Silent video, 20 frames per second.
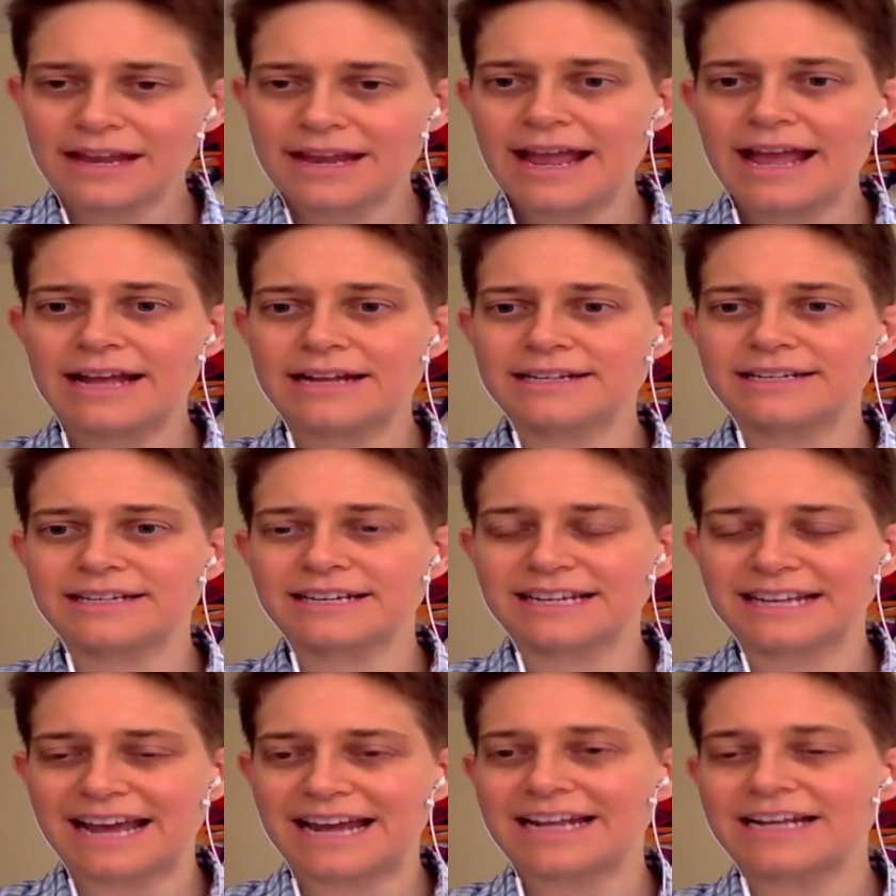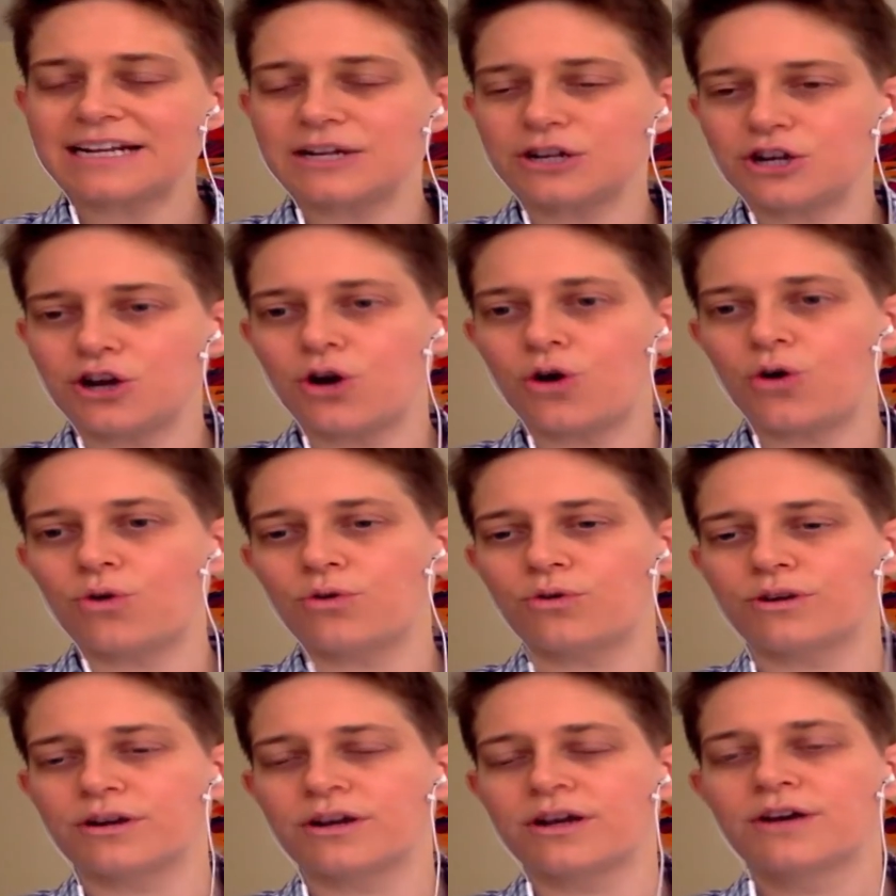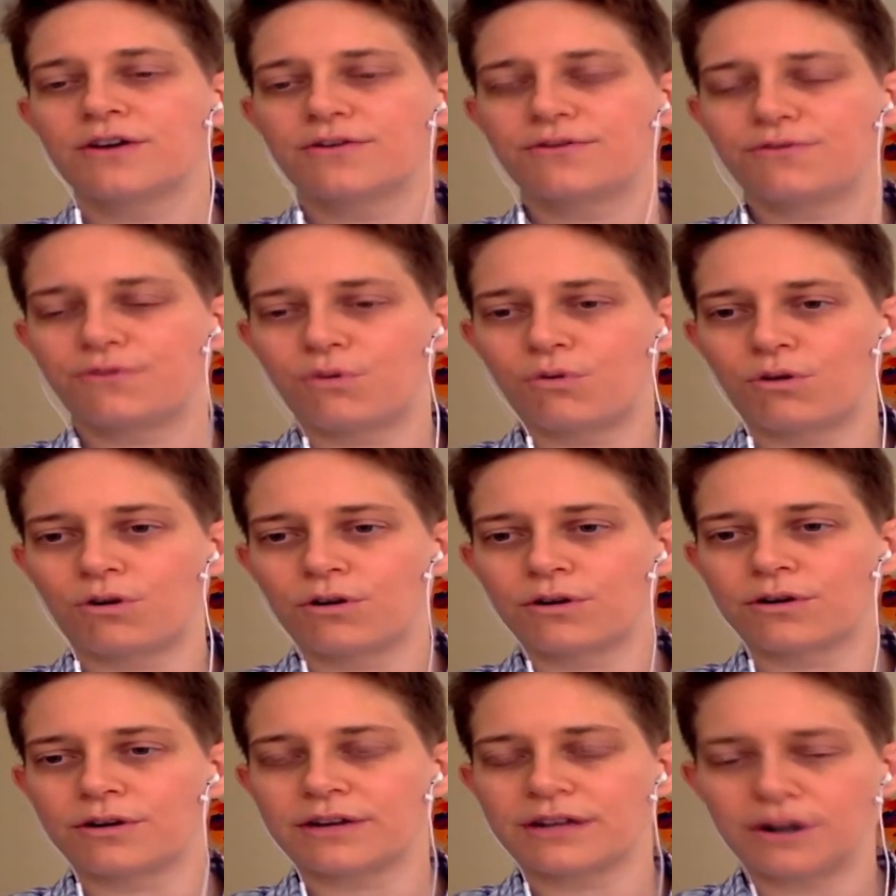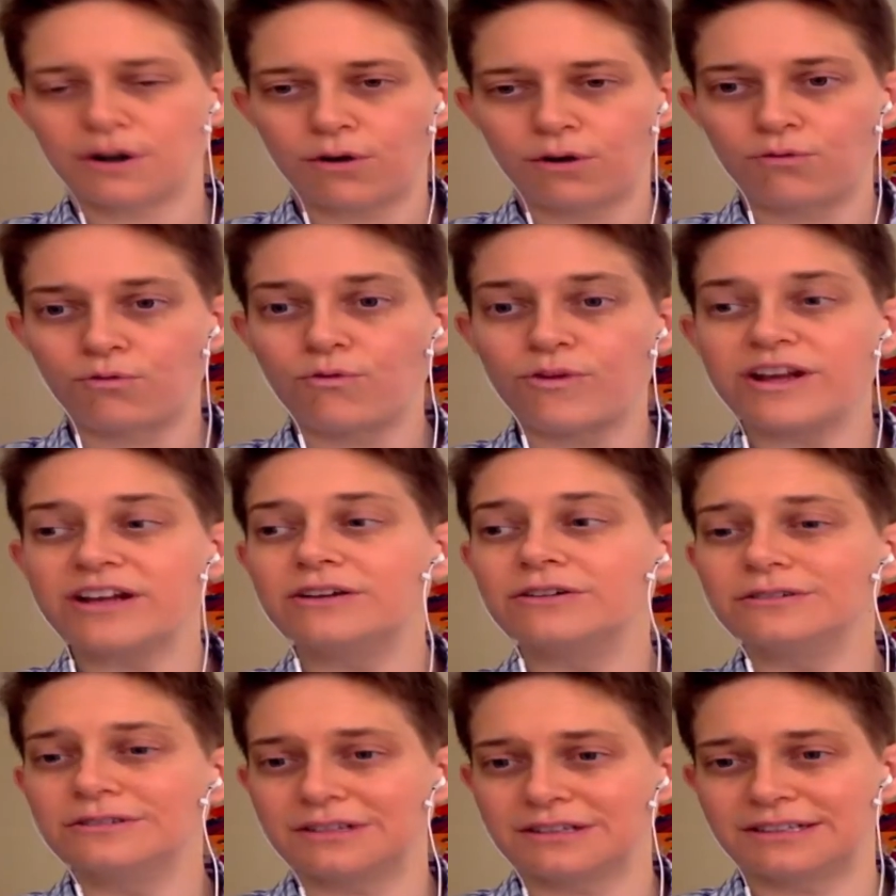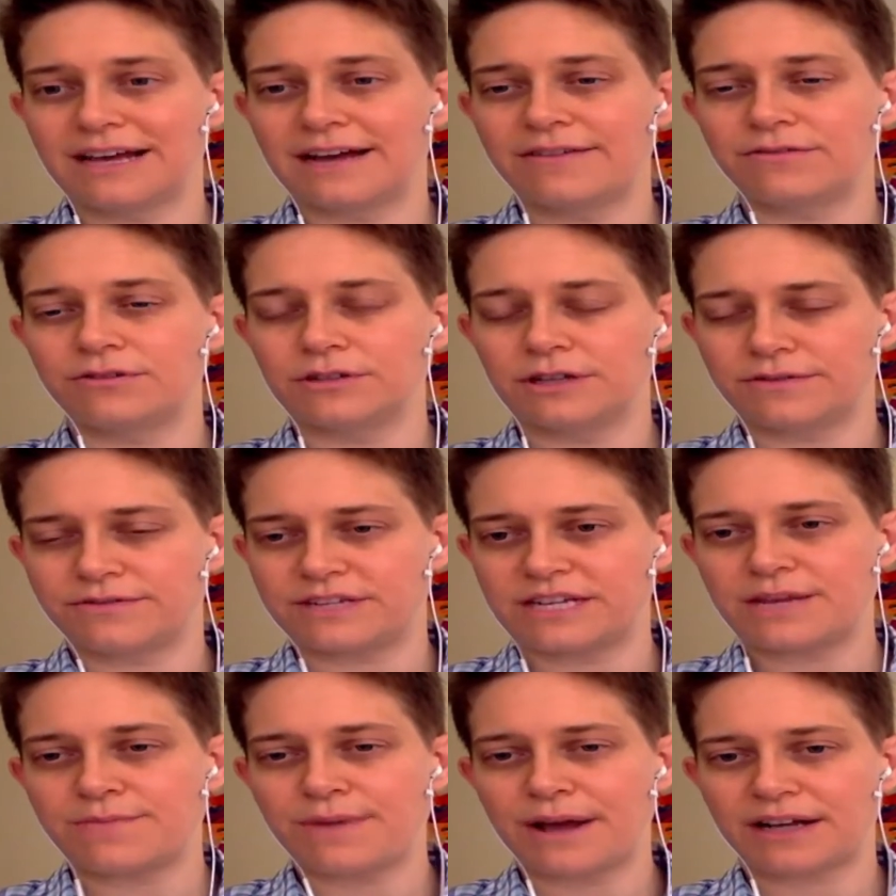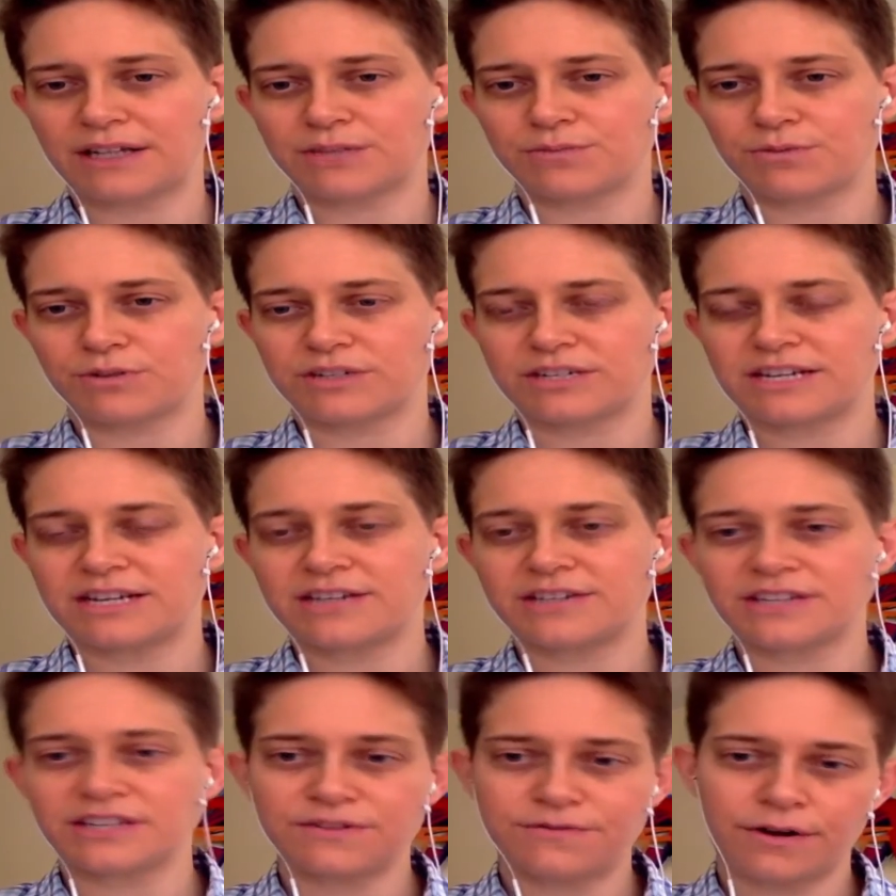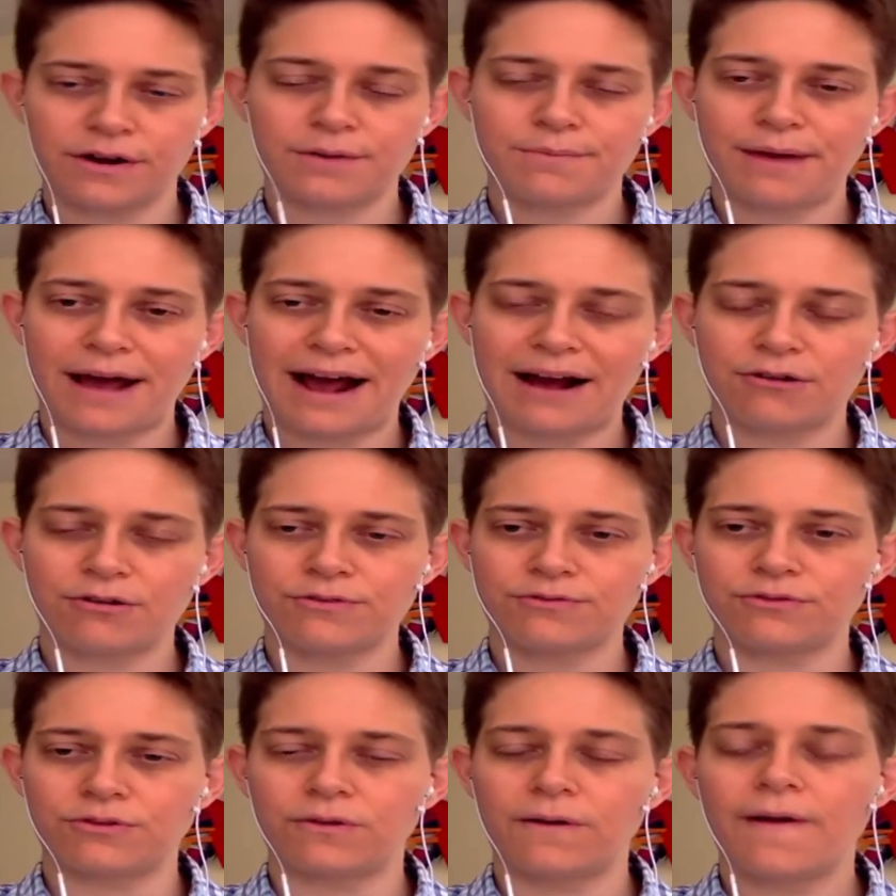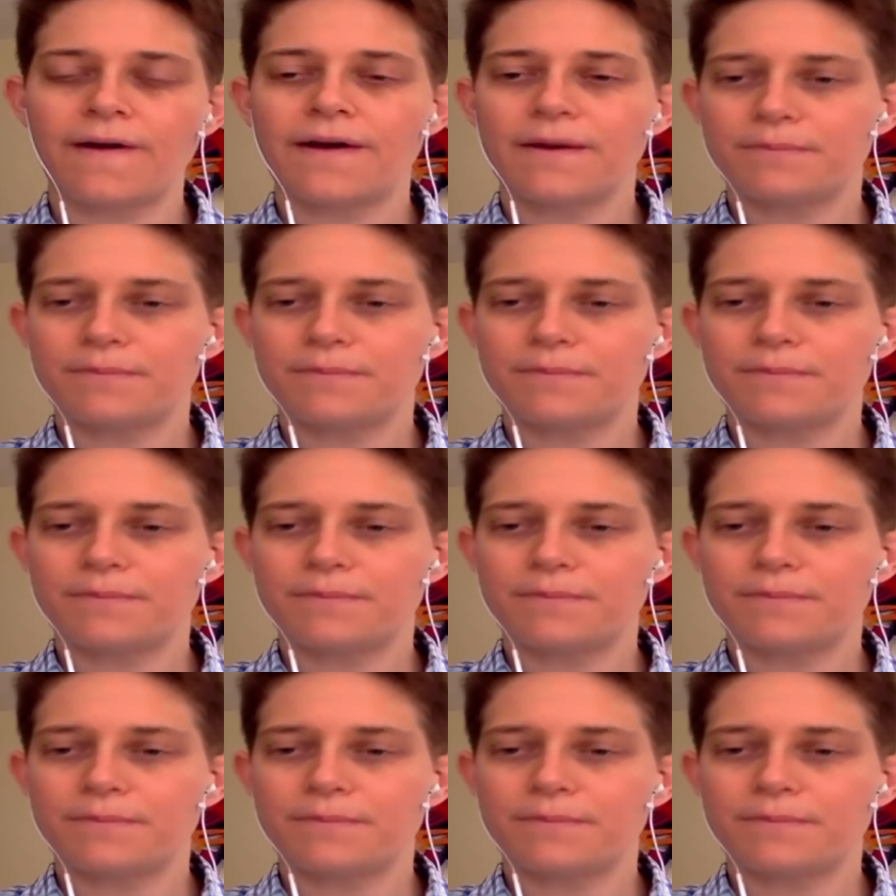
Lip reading: And getting known for a real level of deep expertise is very powerful,